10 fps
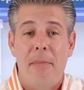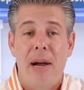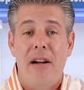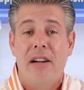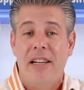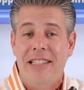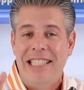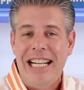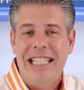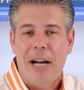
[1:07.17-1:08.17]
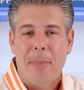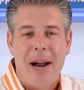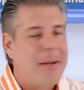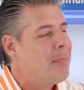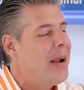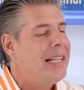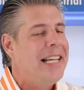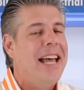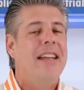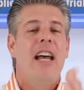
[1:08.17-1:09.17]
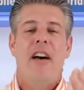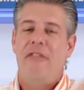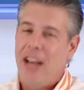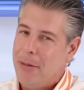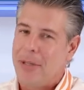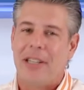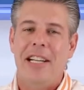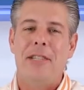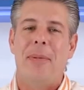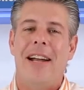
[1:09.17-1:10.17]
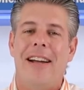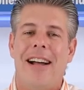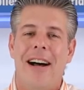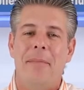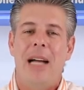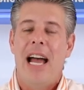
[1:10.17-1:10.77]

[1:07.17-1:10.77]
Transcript: in America, detailed product breakdown, available at cleanitsupply.com.